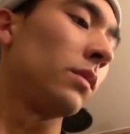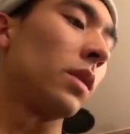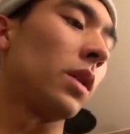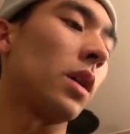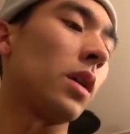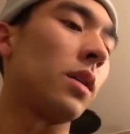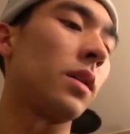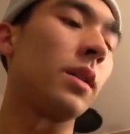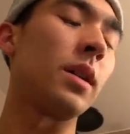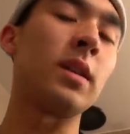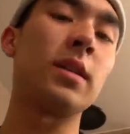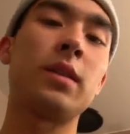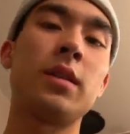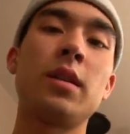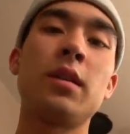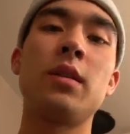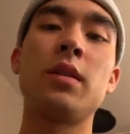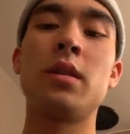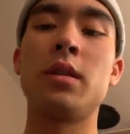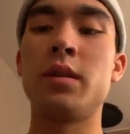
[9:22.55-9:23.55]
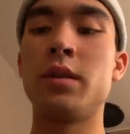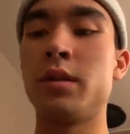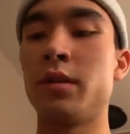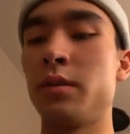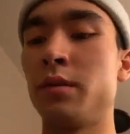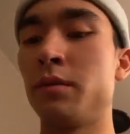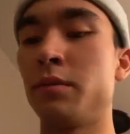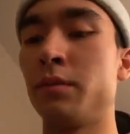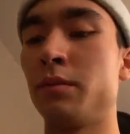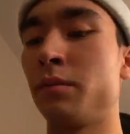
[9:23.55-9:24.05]
Got a nice sink
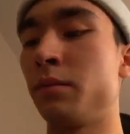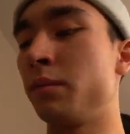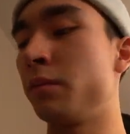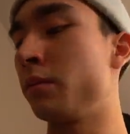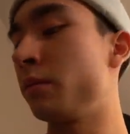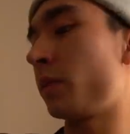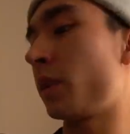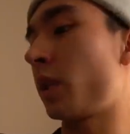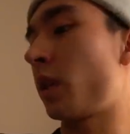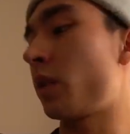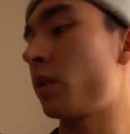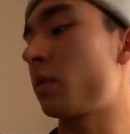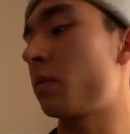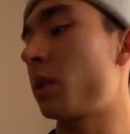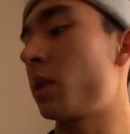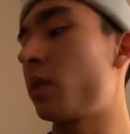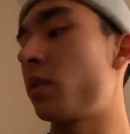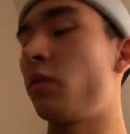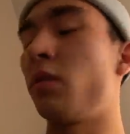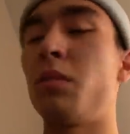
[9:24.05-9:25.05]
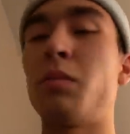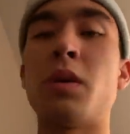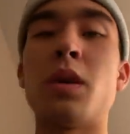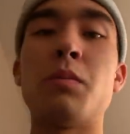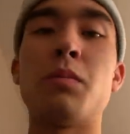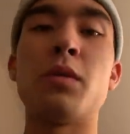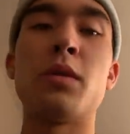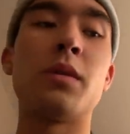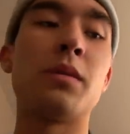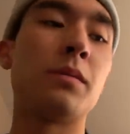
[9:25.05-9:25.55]
here. Got some nice toilet
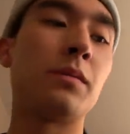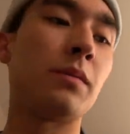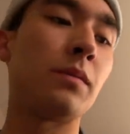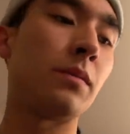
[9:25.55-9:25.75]
paper.